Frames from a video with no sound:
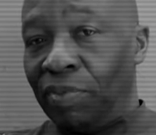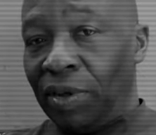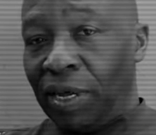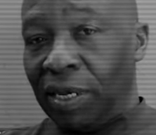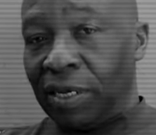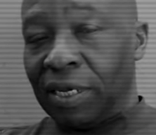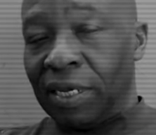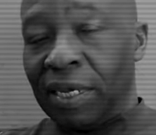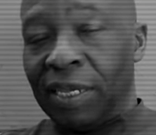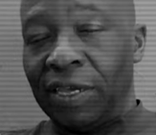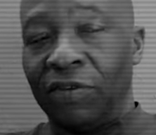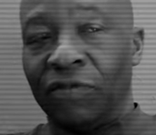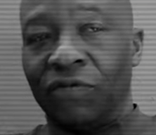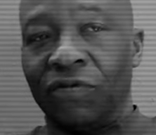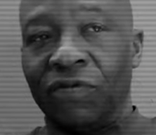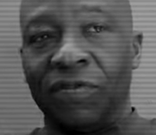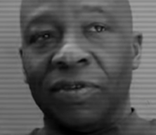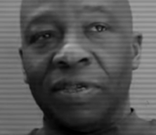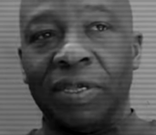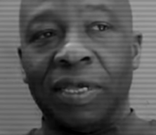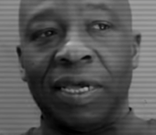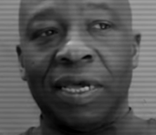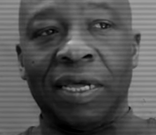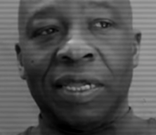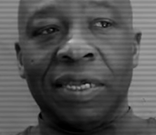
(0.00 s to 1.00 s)
butt
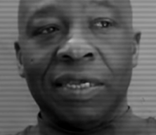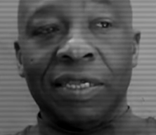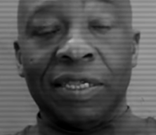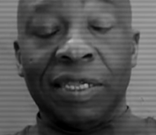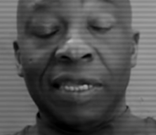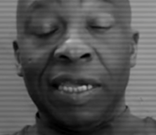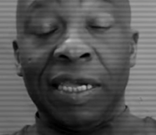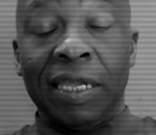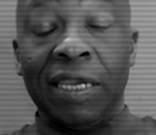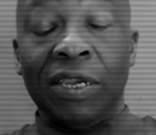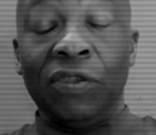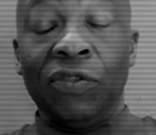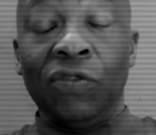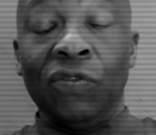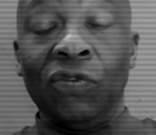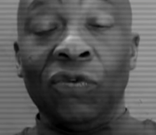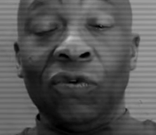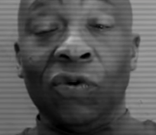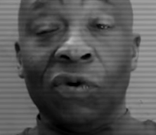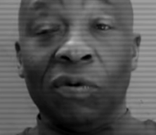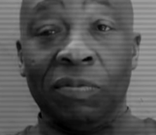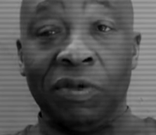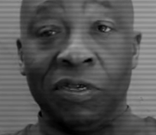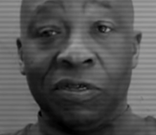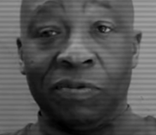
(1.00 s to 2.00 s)
lift, and
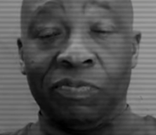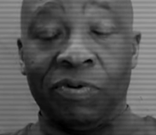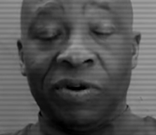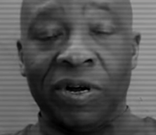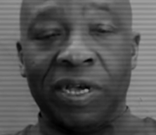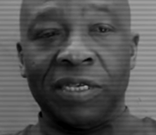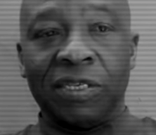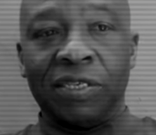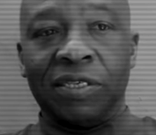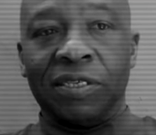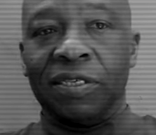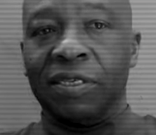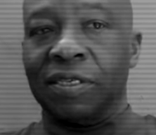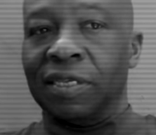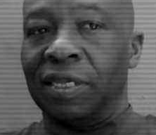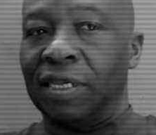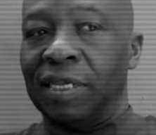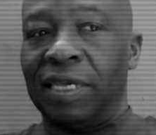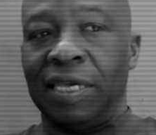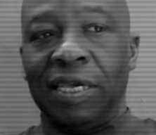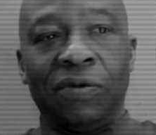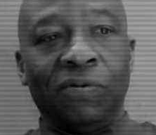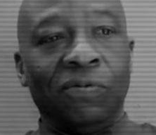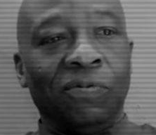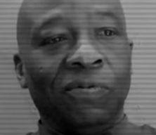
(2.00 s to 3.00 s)
enormous breasts
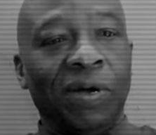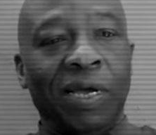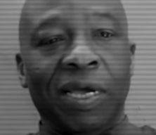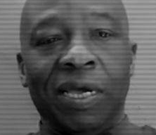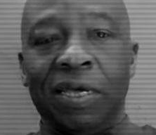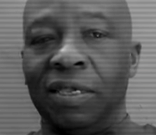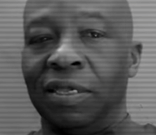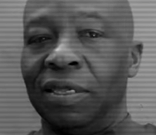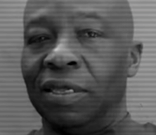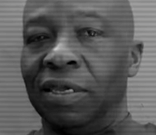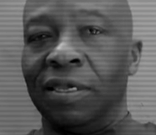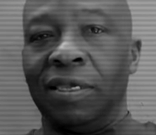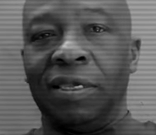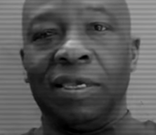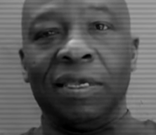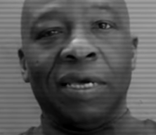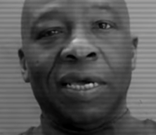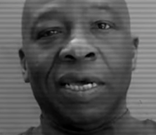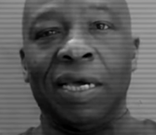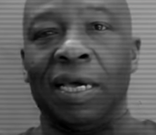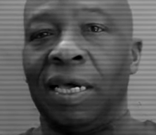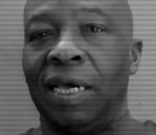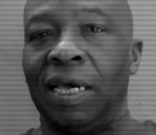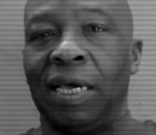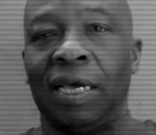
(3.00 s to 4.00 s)
in a way that
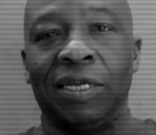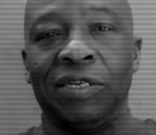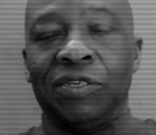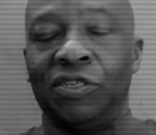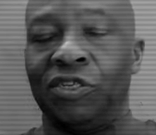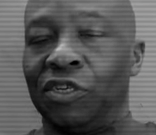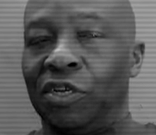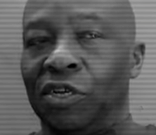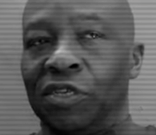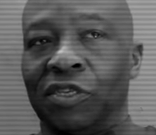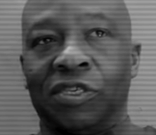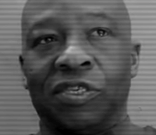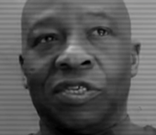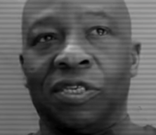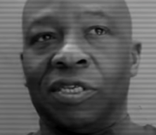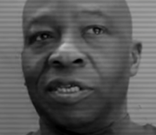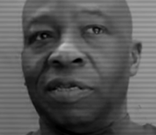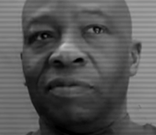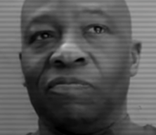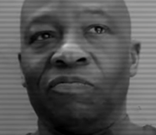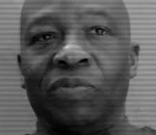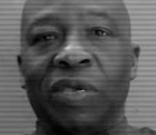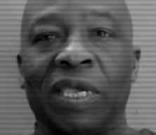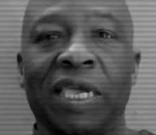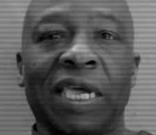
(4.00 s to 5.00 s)
just
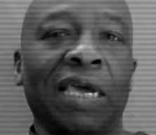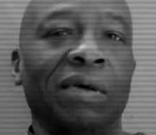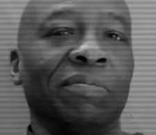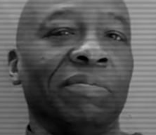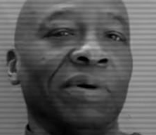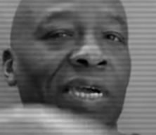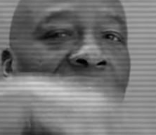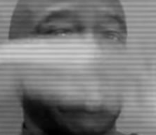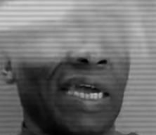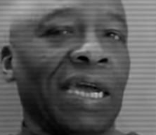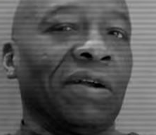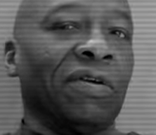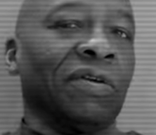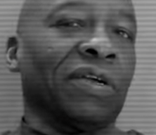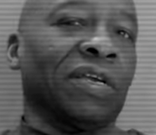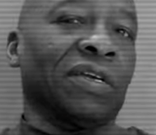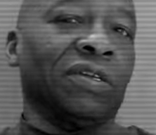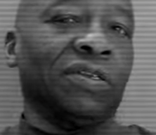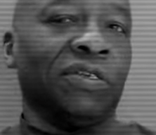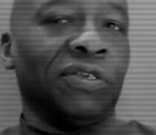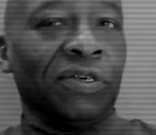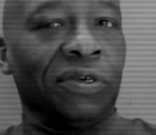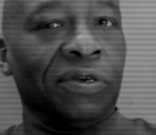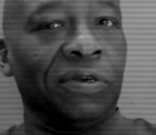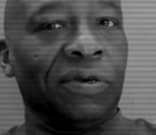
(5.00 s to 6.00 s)
became a
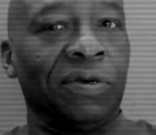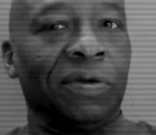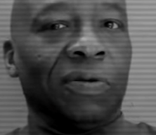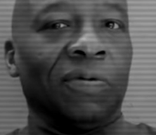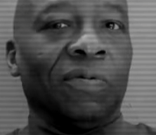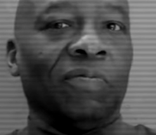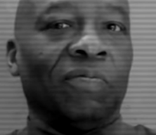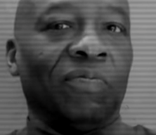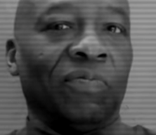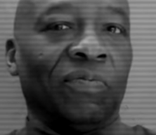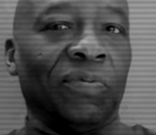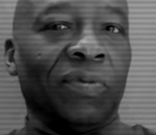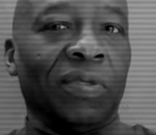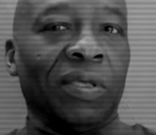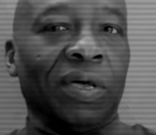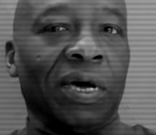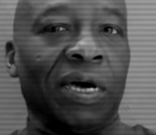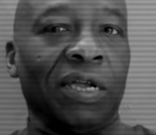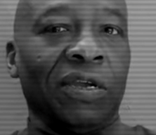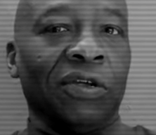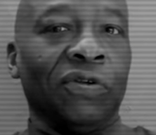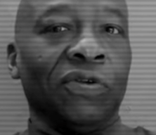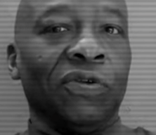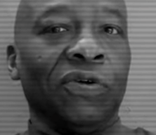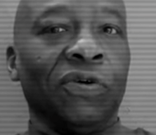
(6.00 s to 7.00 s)
caricature. I
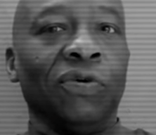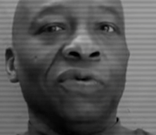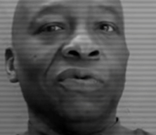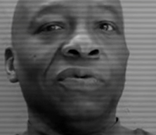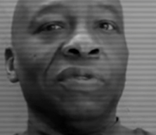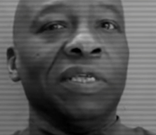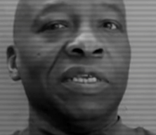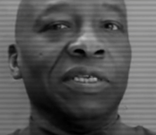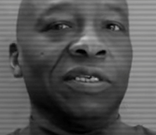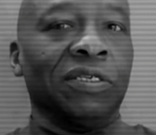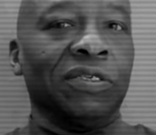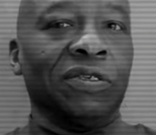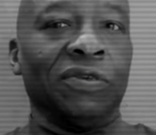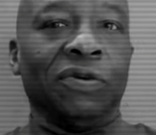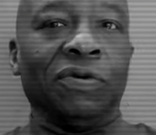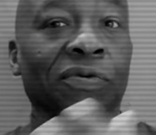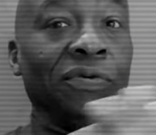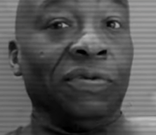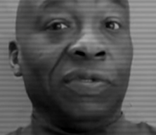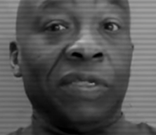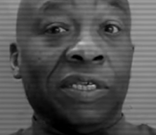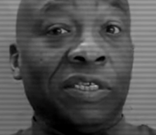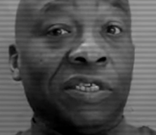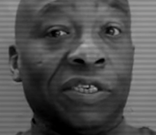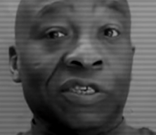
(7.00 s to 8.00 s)
don't know who this
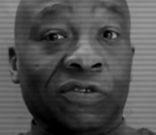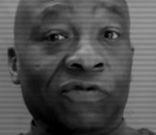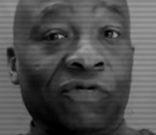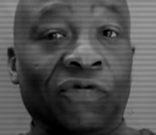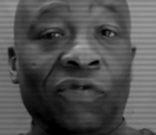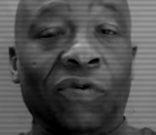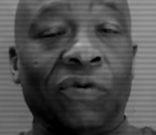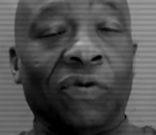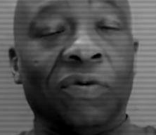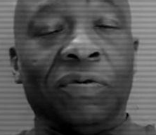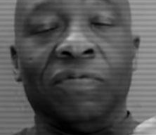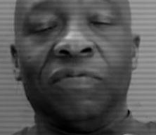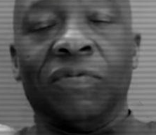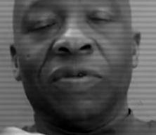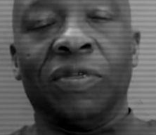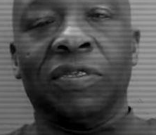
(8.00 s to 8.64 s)
is for.